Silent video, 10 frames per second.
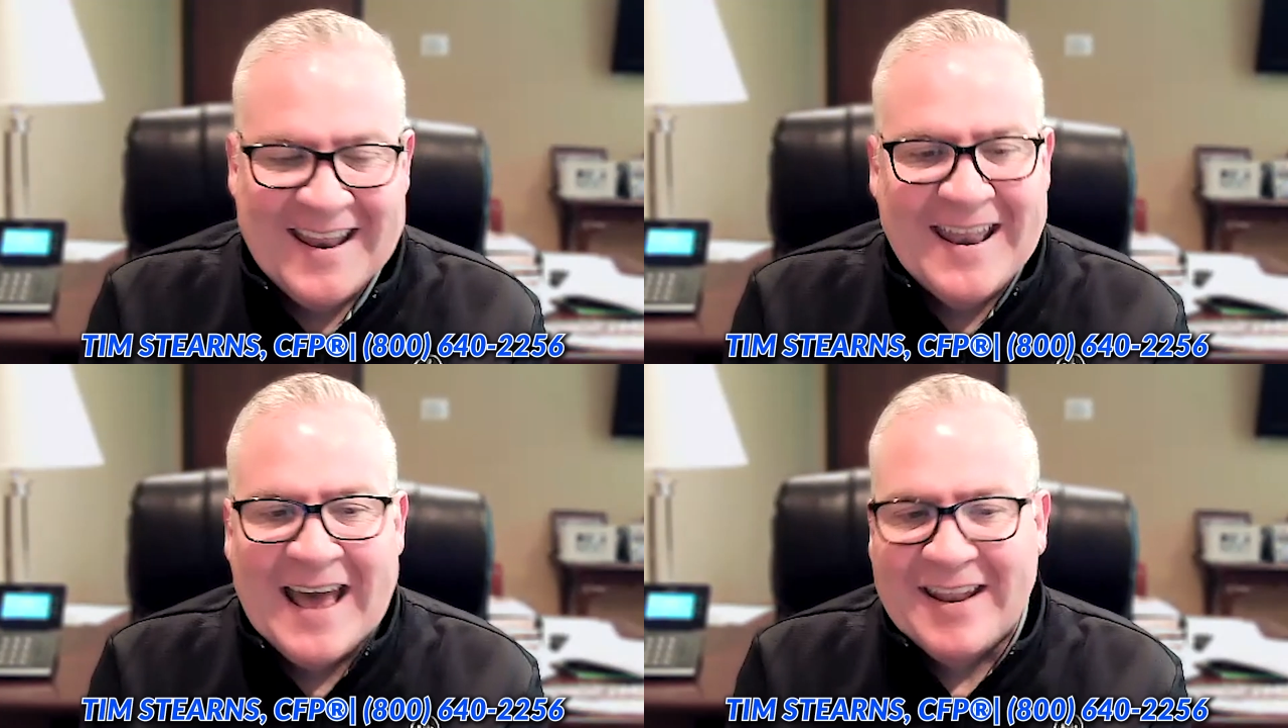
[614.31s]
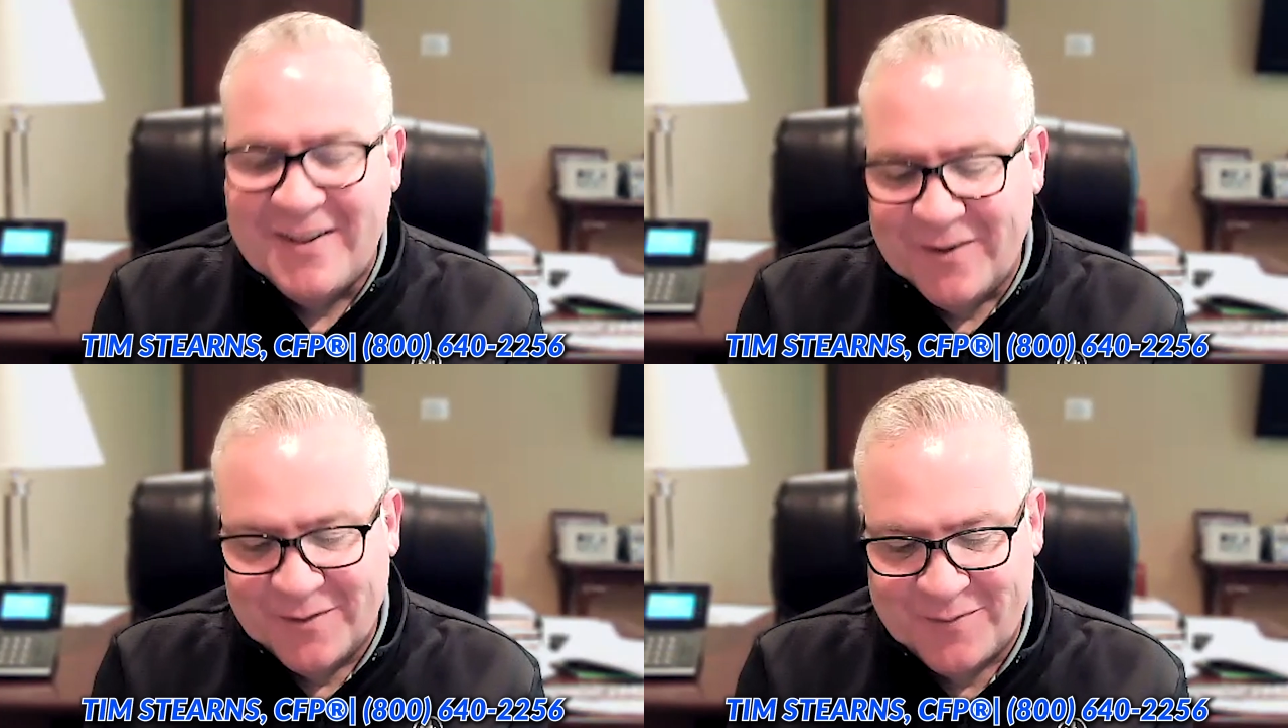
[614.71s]
not
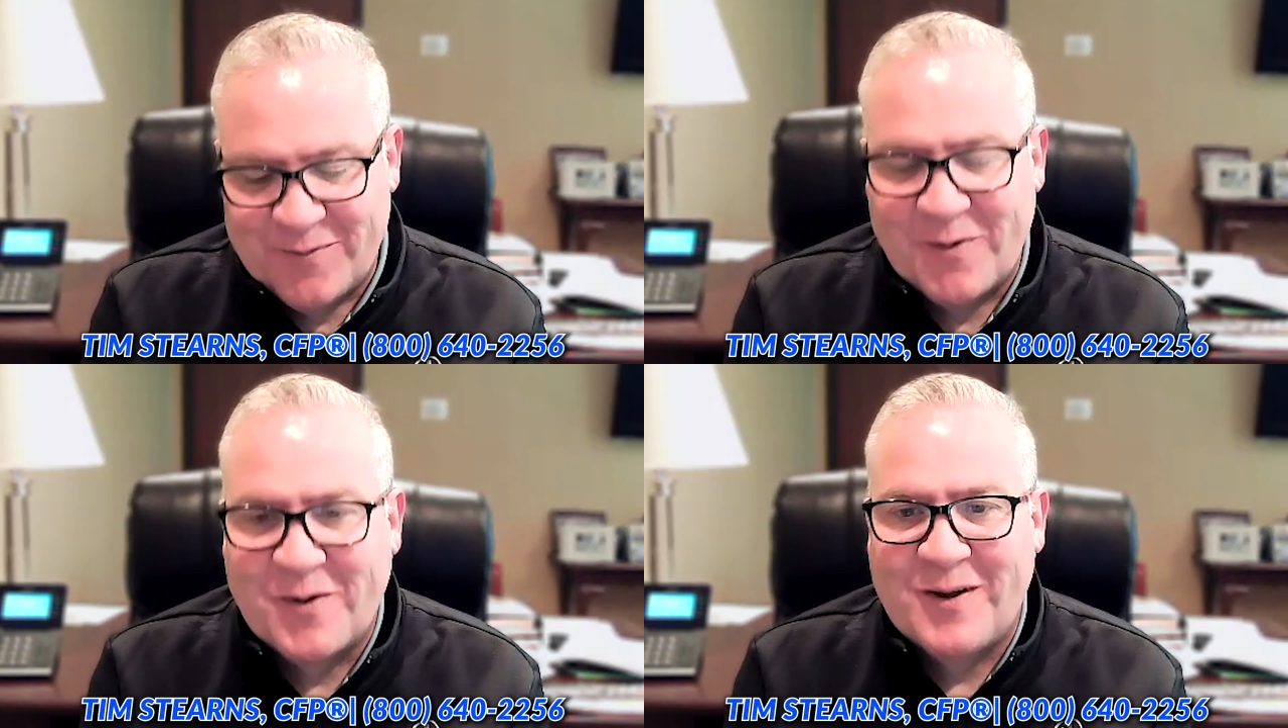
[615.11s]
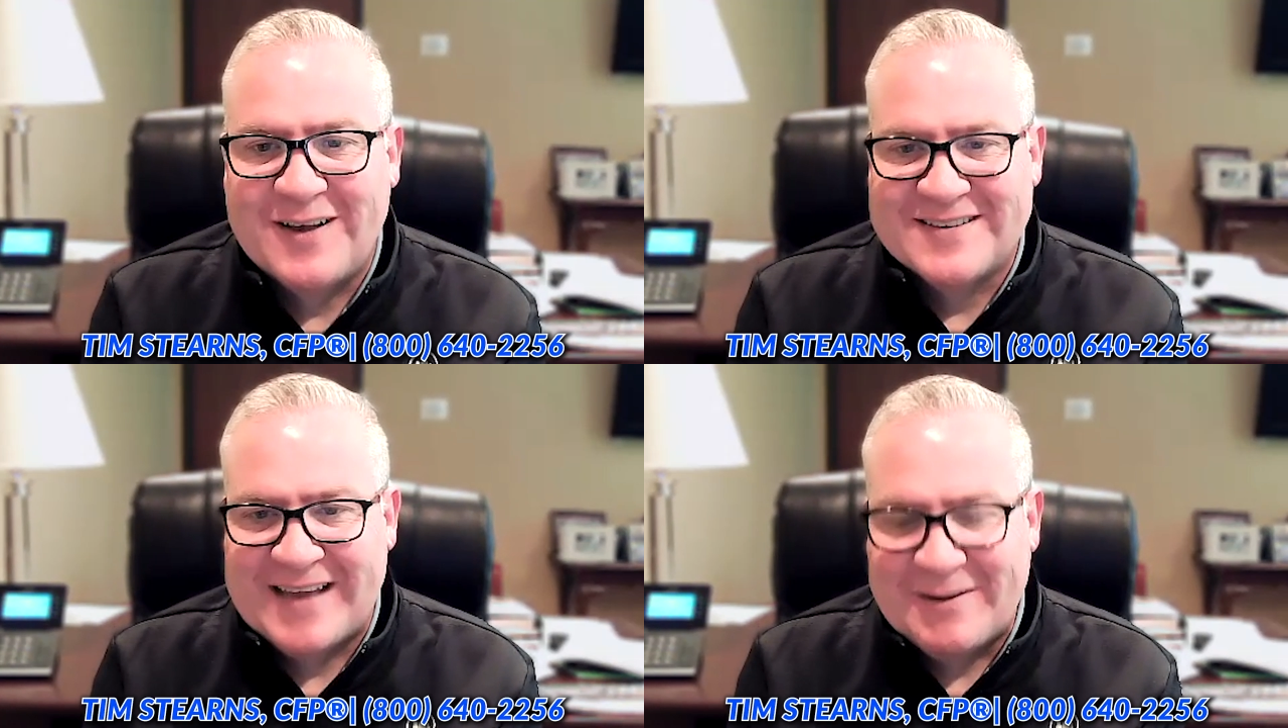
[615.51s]
in those phone
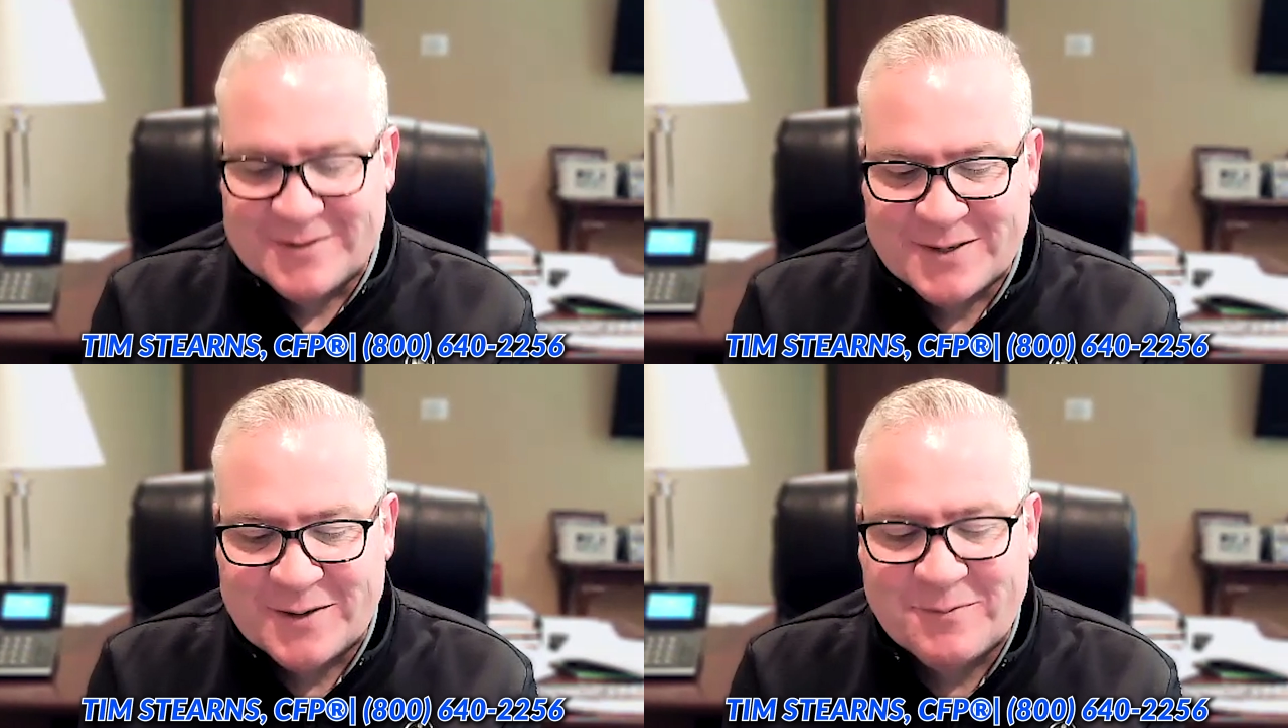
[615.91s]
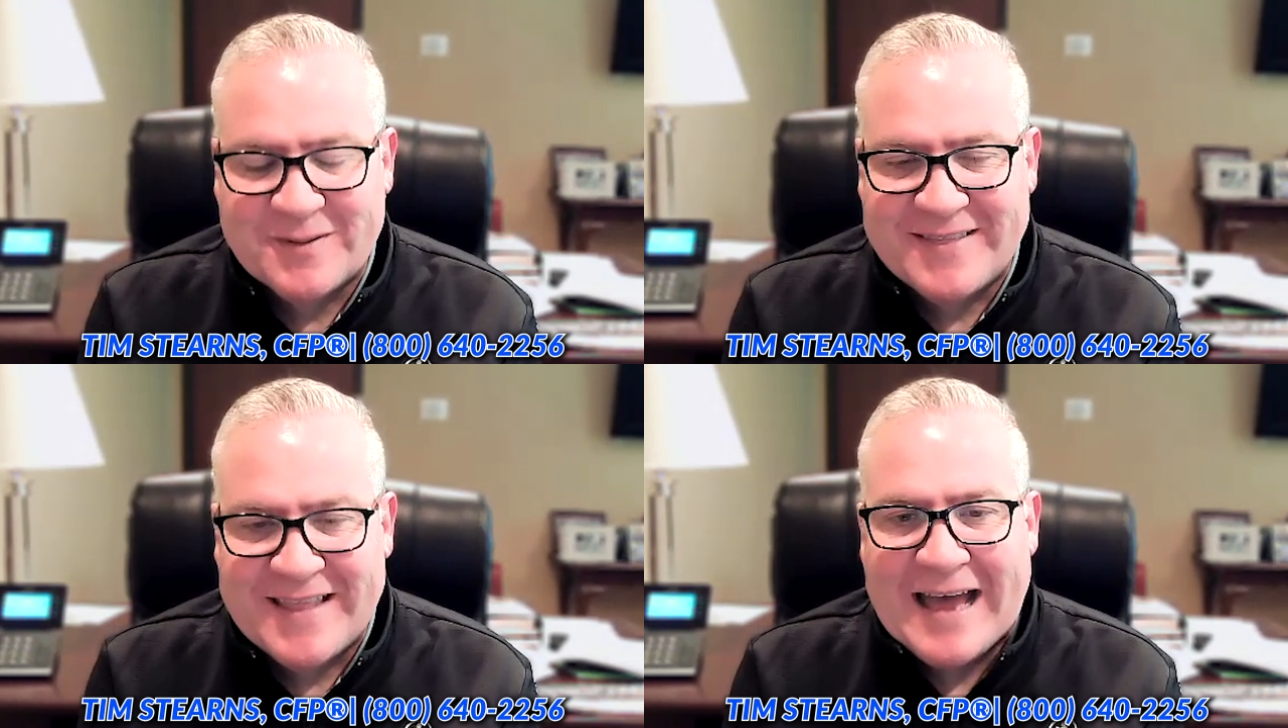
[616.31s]
calls. I was good
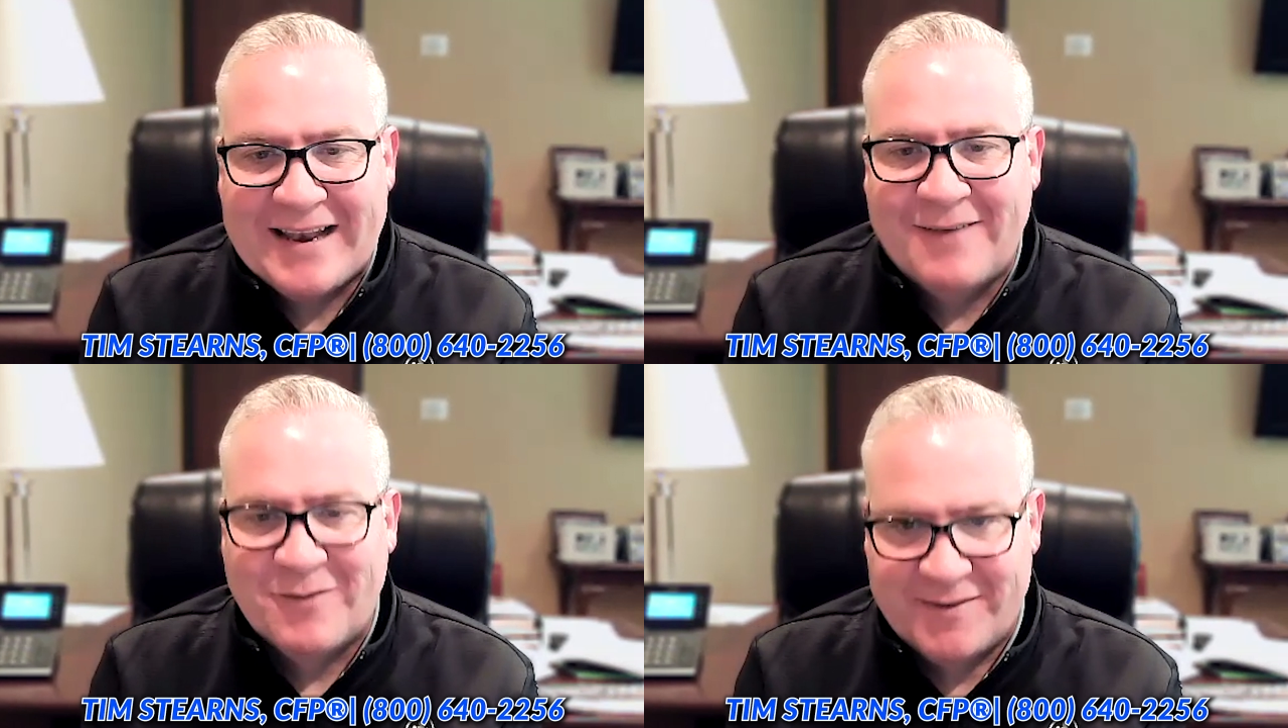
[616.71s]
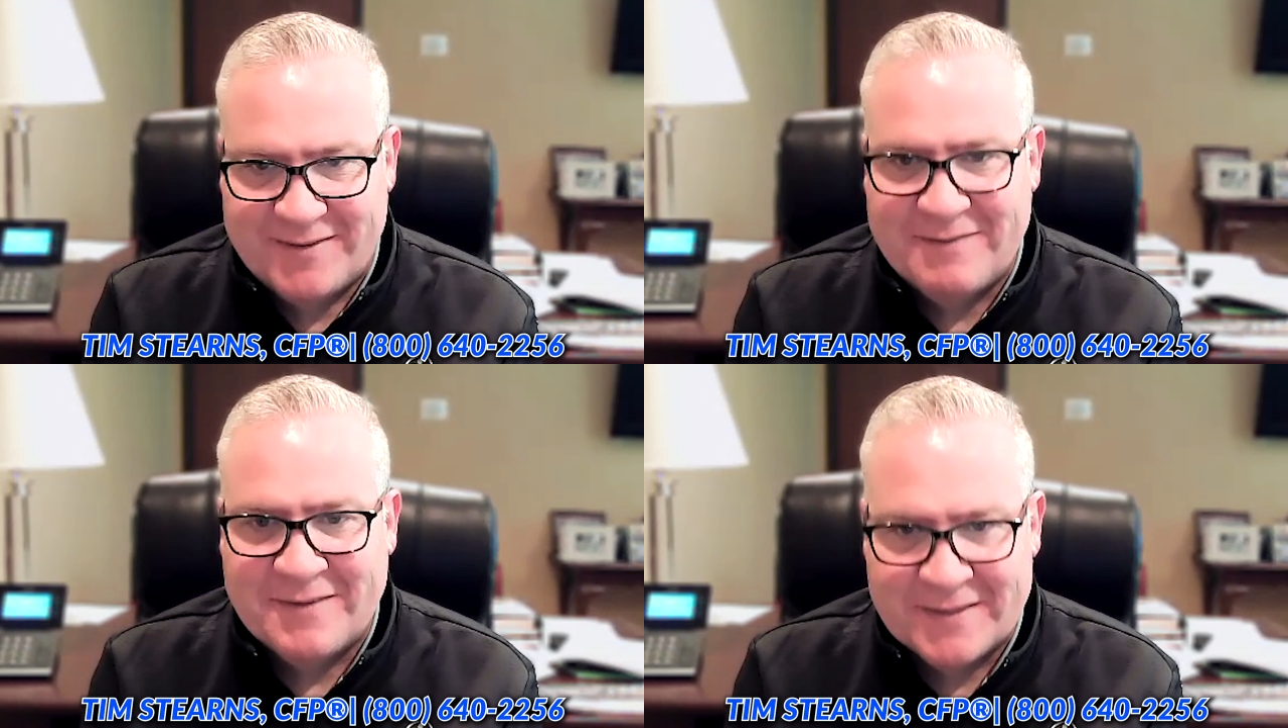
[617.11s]
with not
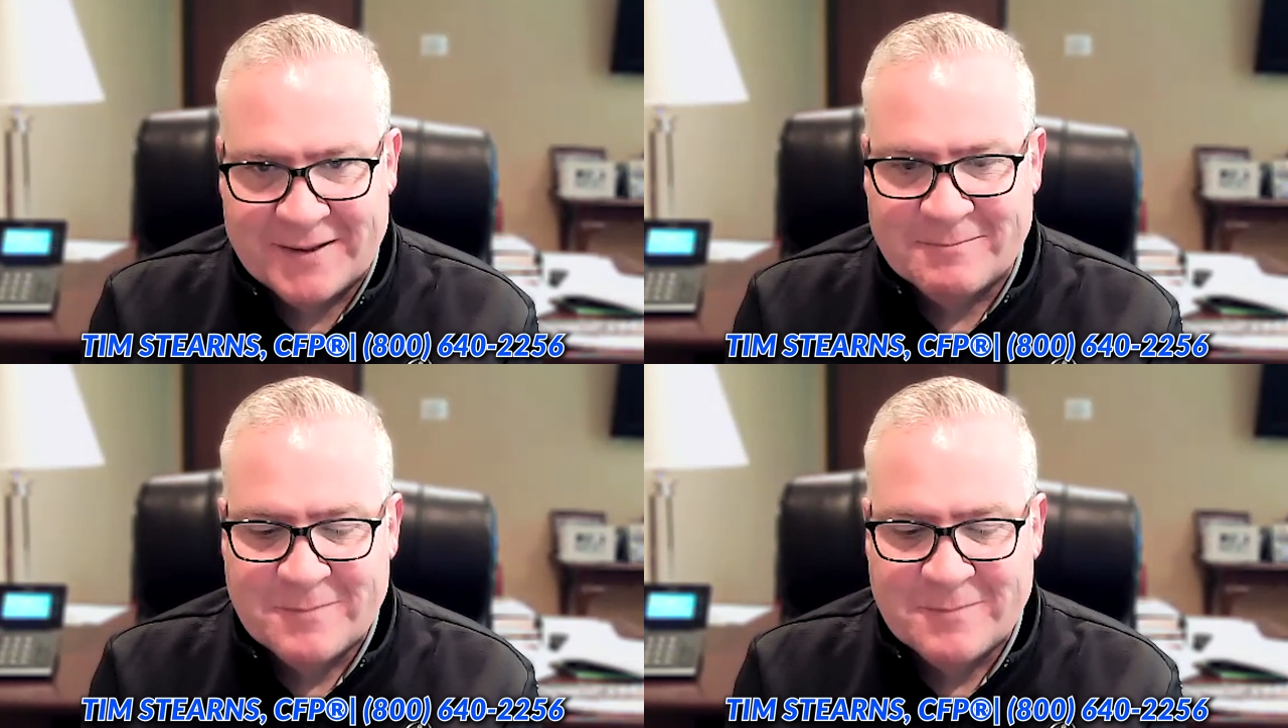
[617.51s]
receiving them.